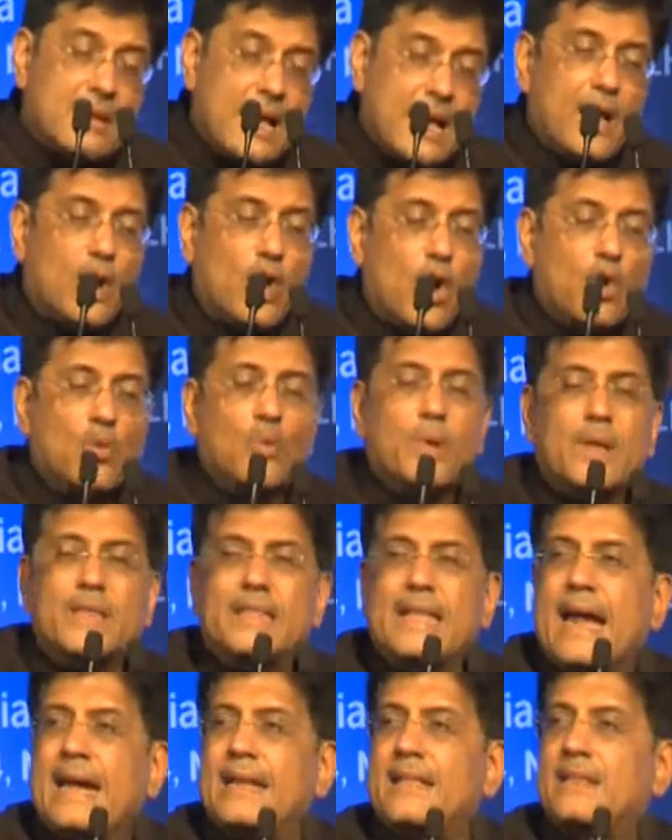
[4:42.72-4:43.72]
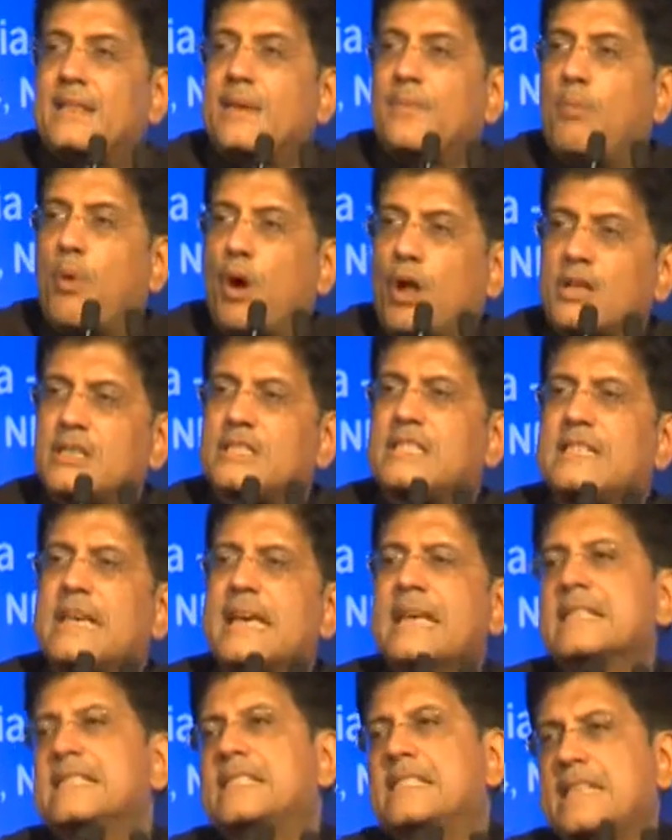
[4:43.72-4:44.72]
Along with that, the policy
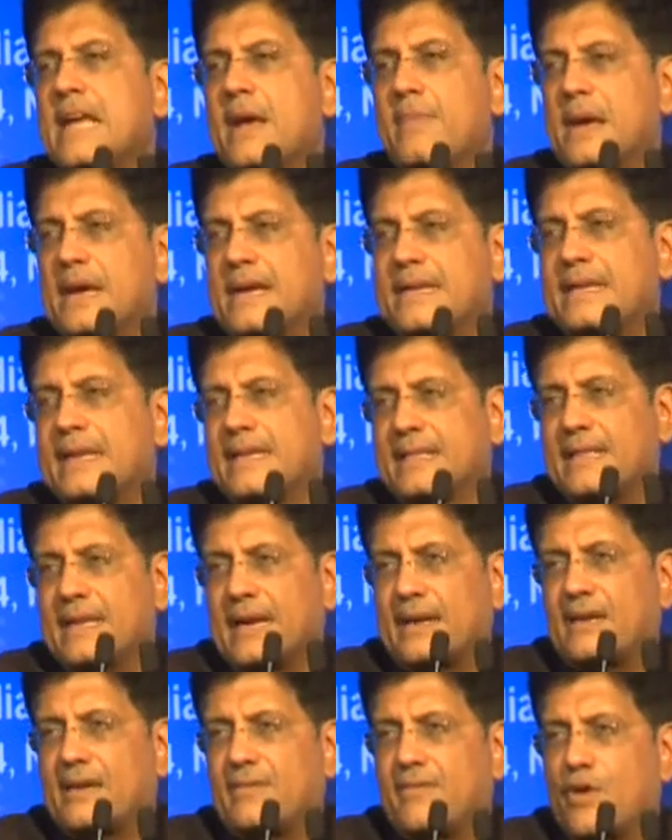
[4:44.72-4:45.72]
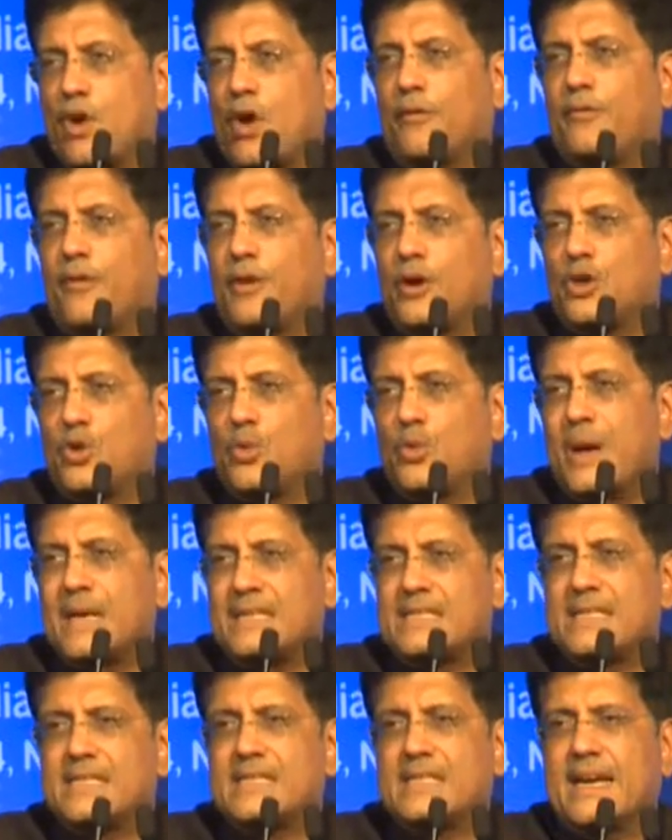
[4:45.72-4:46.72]
instability that we offered to
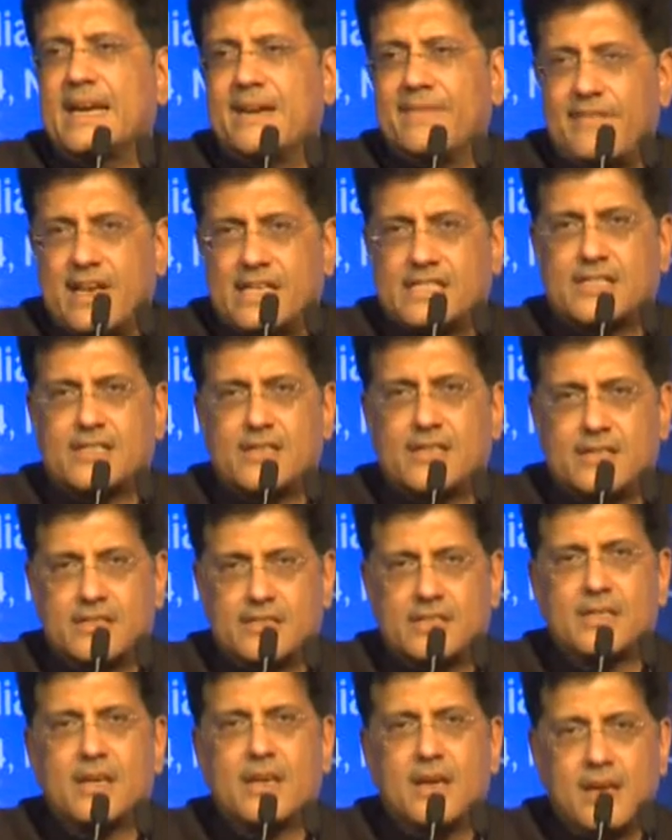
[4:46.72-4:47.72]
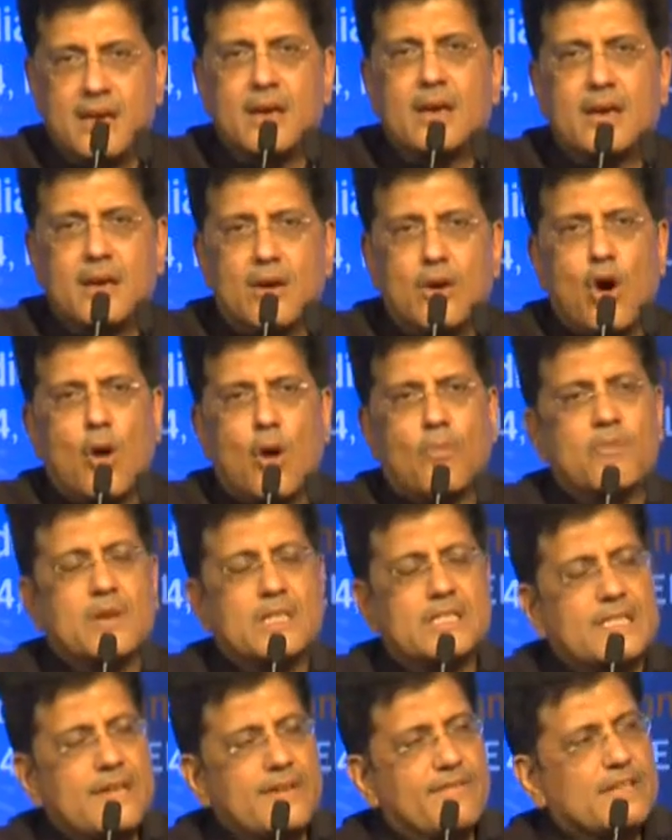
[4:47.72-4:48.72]
SEZ investors.
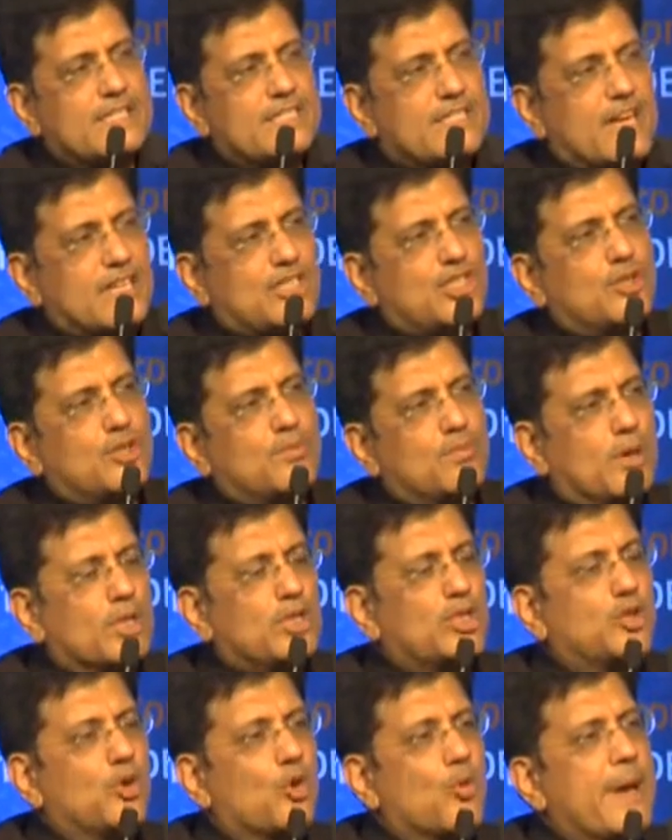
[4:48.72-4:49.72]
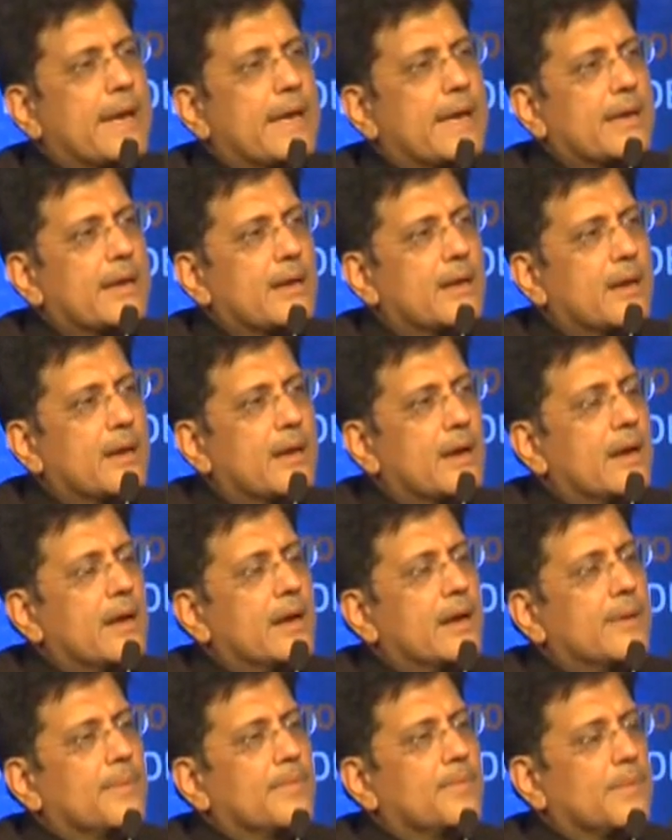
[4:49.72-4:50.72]
Obviously, with such mushrooming,
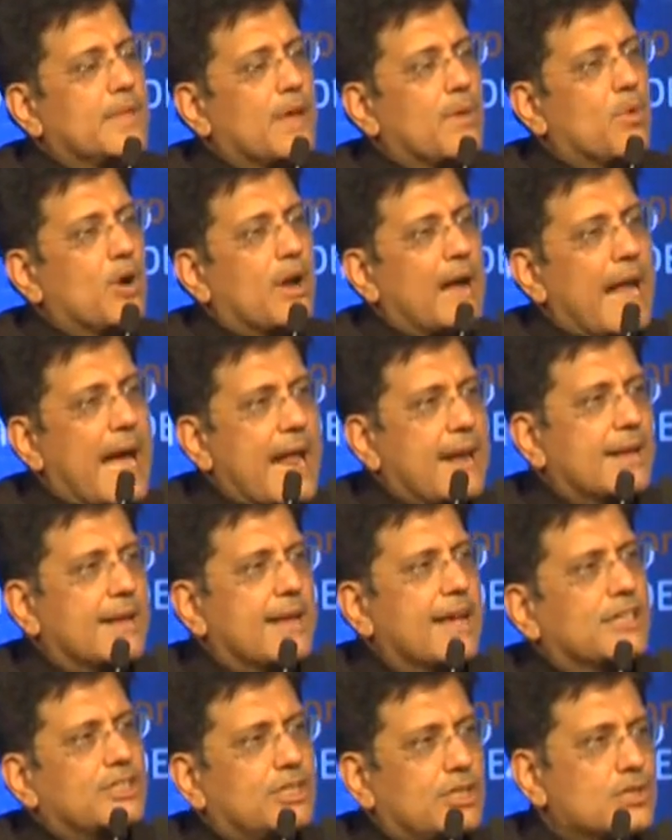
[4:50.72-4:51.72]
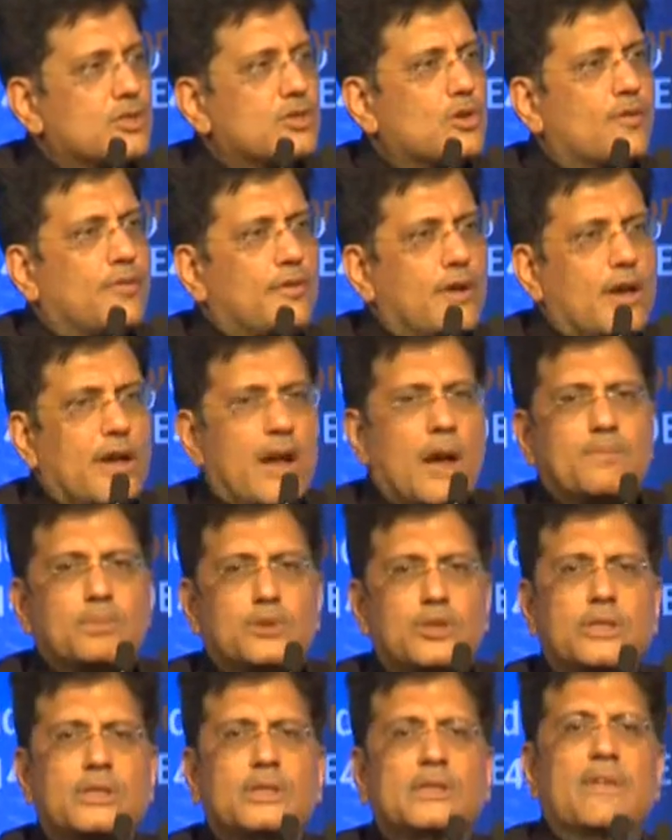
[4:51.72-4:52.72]
there were allegations of
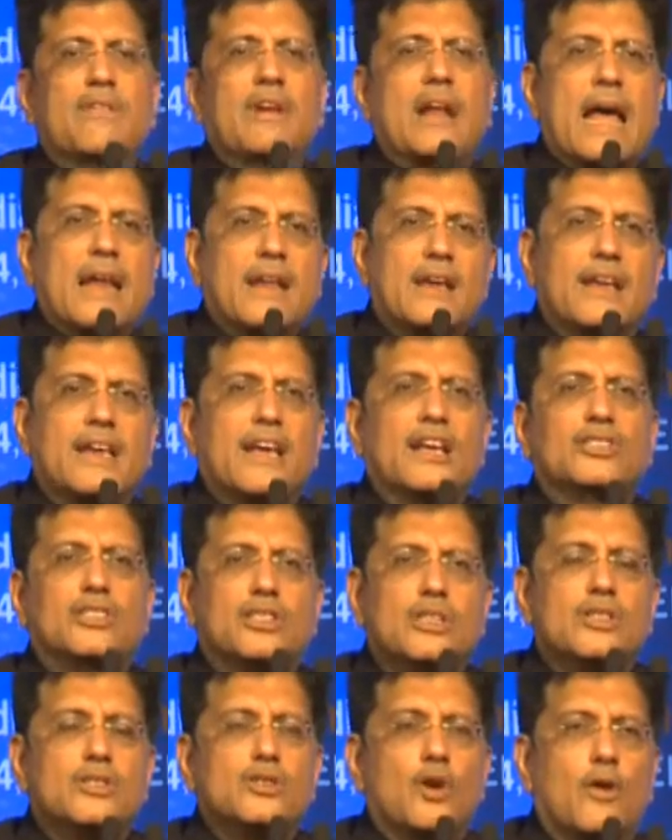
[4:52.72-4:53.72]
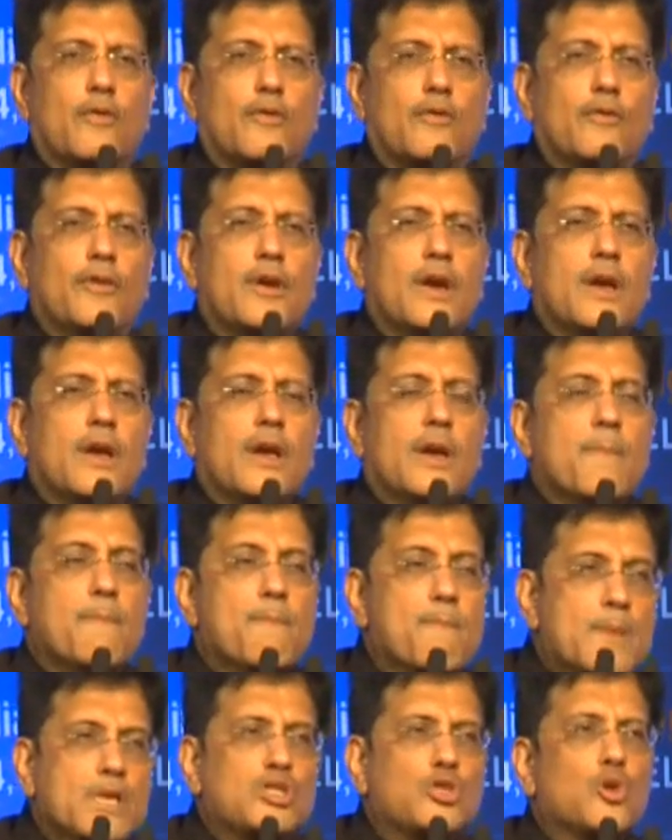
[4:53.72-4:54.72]
corruption, there were allegations of
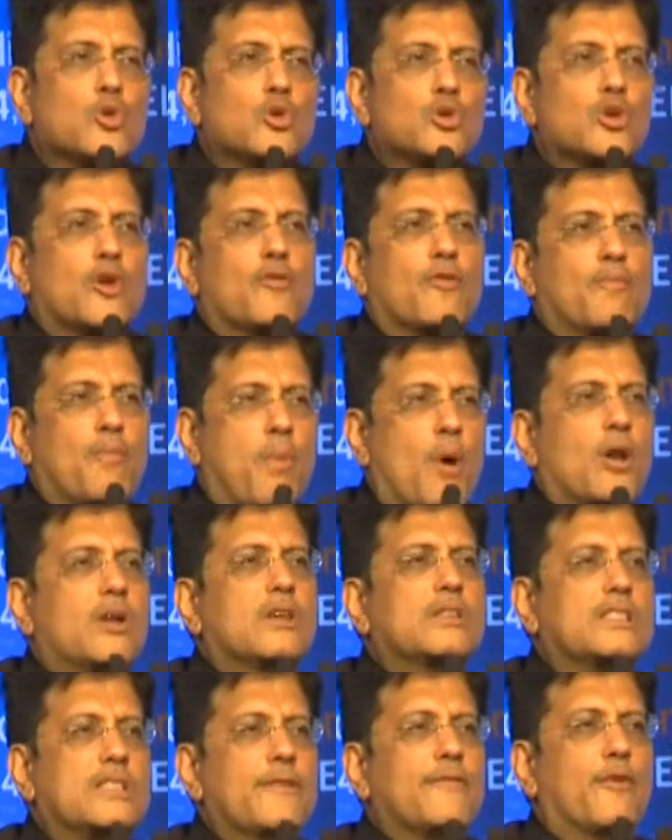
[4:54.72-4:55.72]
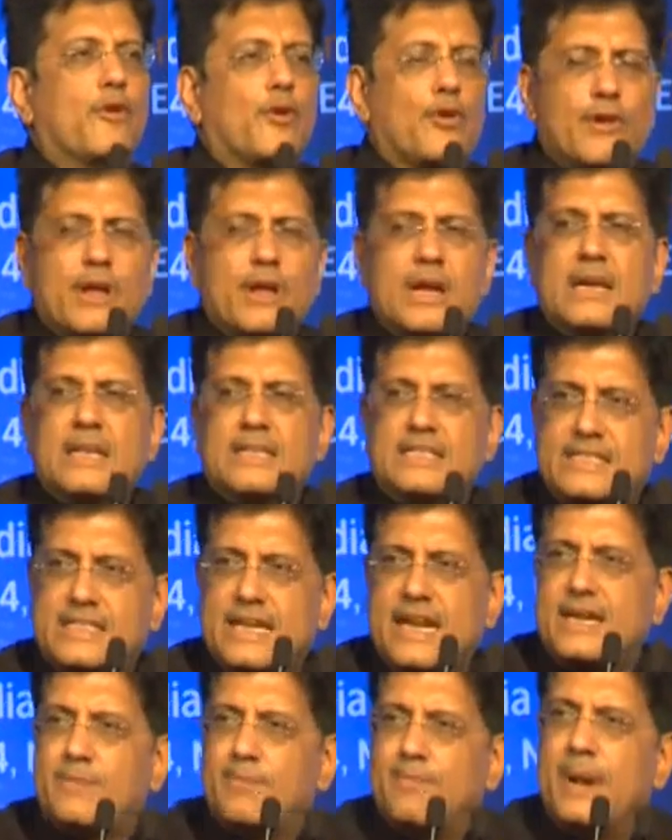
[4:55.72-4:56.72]
misuse of policy for real
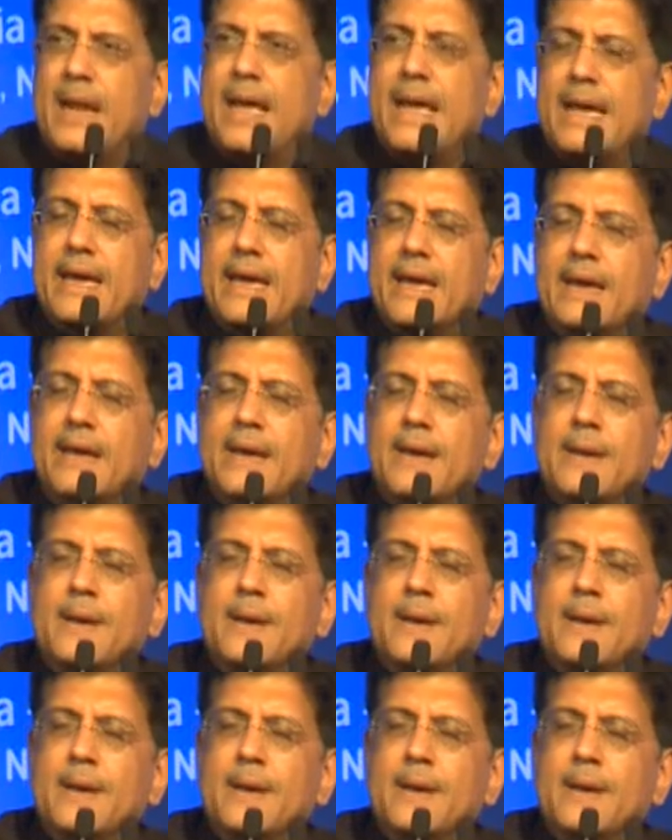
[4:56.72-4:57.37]
estate play.